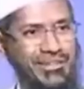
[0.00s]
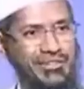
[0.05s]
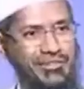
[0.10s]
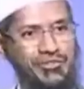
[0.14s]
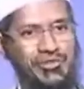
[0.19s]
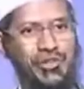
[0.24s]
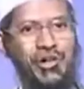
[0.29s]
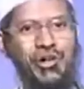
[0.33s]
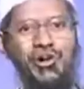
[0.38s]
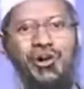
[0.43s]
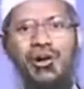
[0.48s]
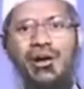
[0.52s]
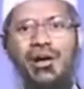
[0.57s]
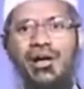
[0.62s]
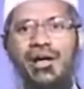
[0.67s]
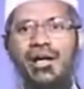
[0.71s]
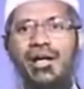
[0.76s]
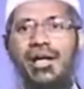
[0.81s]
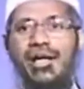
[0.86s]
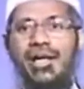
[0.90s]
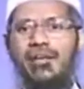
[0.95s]
So,
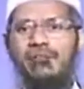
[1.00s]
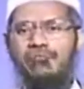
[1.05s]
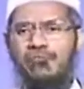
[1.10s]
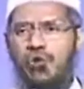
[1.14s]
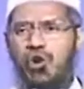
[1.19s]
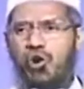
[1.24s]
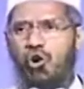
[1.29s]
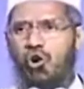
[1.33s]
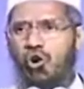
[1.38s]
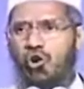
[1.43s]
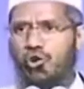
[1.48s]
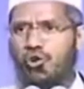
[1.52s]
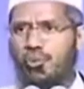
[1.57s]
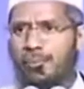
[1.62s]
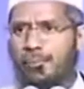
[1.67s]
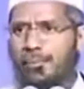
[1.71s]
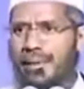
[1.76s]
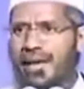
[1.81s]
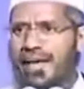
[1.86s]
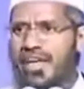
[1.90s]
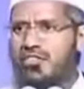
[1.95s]
if you're going to
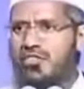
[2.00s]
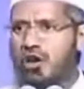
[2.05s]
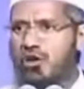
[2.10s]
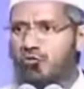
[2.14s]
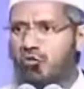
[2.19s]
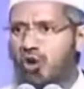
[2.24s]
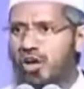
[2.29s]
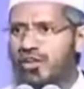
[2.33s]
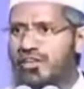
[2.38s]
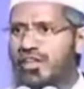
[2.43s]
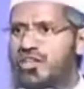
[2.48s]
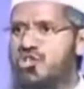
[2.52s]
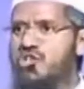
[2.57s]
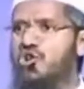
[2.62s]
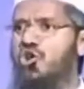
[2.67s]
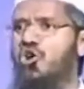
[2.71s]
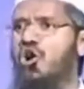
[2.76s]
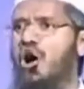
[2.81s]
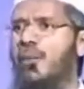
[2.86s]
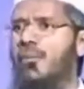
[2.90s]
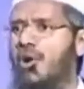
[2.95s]
base on what they
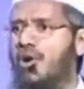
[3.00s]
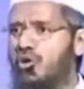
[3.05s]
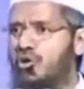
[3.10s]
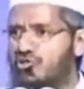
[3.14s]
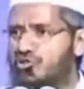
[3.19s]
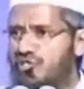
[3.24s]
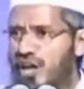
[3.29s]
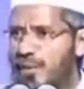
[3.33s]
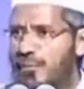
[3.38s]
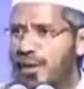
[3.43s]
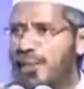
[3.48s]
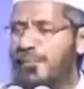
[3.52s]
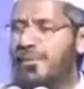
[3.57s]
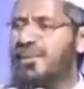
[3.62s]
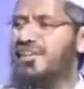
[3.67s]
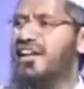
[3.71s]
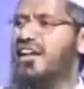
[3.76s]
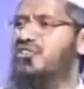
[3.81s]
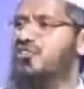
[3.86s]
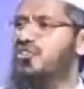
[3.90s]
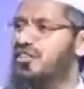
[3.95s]
show about Osama
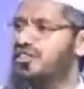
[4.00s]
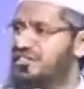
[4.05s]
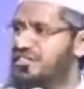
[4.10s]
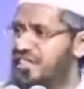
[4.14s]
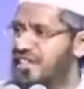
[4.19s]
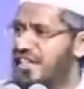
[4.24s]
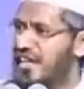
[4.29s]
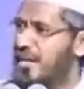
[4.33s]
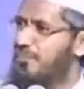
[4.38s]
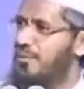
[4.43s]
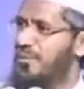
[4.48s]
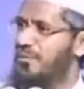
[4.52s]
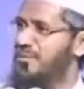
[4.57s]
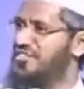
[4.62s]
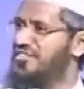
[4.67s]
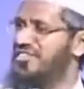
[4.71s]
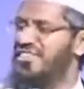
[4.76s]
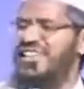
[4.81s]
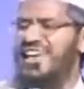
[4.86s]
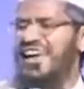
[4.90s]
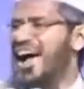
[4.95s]
bin Laden on CNN and
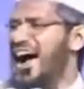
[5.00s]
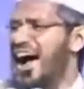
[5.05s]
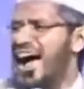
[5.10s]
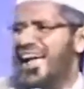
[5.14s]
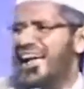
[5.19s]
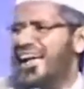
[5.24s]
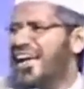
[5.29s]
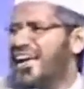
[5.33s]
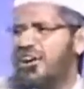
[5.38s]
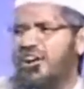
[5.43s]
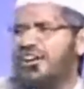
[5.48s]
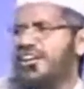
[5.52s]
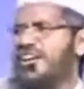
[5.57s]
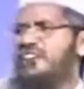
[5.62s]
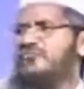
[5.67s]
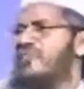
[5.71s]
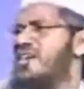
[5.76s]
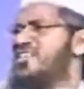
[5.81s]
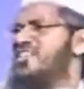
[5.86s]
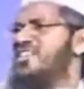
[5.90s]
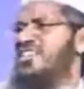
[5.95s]
BBC, I cannot
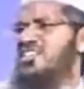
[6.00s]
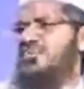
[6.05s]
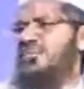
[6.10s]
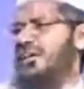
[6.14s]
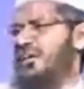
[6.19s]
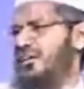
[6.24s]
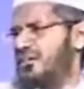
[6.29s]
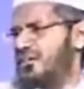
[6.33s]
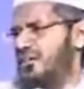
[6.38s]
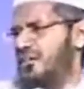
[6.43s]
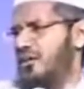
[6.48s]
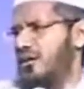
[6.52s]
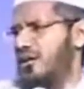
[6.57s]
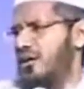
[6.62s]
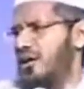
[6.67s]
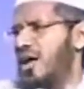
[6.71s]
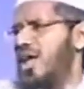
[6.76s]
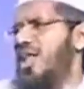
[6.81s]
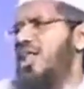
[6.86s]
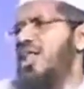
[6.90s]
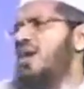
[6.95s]
give my judgment.
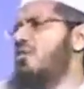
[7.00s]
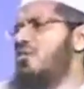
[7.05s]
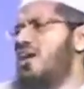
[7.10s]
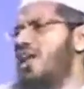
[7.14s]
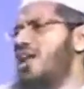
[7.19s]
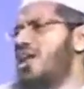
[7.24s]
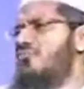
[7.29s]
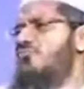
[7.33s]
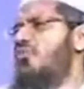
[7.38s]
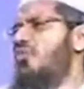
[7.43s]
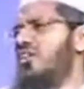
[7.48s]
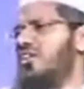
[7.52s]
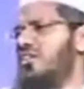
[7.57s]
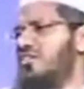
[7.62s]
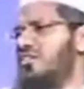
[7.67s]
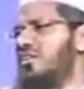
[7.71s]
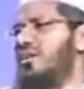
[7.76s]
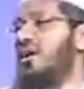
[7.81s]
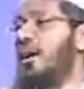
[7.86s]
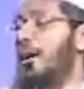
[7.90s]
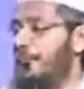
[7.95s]
Allahu Alam, what
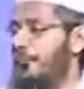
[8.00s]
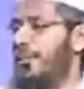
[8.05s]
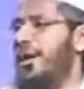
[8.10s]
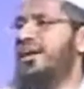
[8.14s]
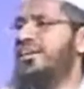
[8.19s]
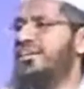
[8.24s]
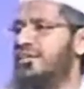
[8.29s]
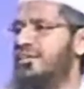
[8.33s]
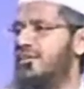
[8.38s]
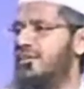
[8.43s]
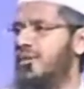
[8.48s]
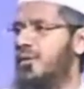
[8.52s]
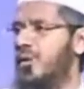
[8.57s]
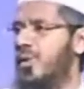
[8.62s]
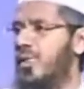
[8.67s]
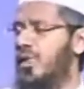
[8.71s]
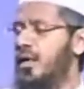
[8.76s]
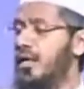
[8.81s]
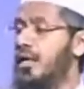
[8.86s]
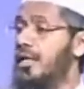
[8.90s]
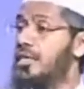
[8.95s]
is he? But
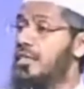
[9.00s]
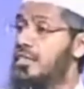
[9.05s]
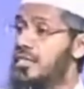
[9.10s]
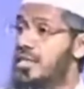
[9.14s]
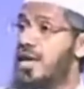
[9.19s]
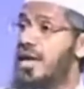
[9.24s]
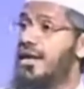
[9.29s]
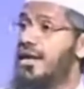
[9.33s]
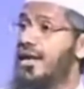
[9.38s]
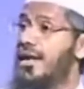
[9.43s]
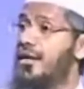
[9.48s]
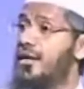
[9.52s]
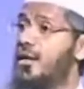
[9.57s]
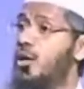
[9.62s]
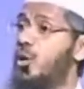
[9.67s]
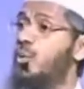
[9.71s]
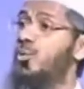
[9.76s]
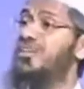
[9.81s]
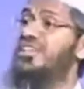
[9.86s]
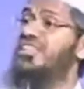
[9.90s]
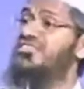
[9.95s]
CNN,
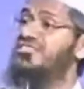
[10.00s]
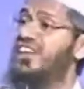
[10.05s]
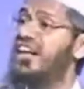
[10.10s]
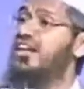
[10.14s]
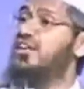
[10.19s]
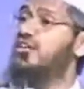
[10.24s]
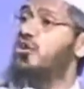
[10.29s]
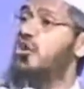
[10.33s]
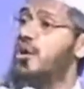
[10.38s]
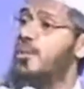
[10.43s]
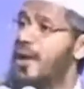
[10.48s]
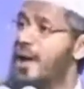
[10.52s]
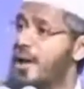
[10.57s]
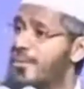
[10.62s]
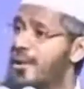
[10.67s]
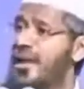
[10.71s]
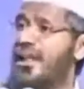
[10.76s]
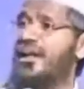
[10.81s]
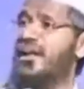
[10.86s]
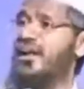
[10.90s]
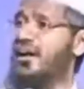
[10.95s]
which is controlled by
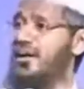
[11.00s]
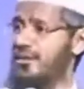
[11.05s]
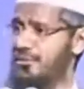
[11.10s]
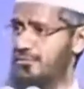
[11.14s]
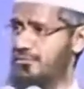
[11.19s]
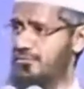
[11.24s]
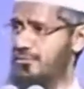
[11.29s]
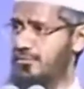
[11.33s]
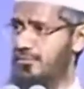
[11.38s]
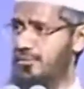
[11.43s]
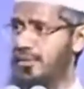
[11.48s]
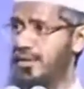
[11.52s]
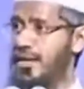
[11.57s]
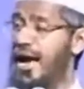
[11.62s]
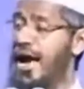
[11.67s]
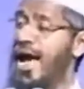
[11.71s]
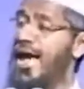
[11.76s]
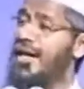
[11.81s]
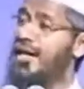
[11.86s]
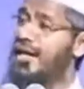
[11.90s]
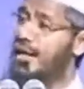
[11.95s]
America,
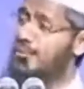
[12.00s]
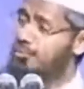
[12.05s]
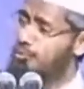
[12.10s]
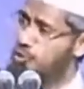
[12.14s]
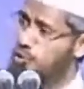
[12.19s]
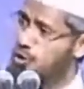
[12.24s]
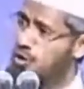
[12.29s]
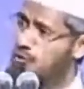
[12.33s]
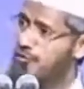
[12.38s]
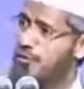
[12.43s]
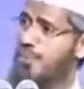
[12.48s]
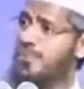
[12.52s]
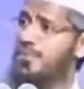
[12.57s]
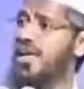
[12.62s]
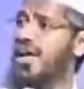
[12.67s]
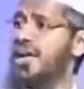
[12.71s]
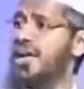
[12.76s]
I come to know from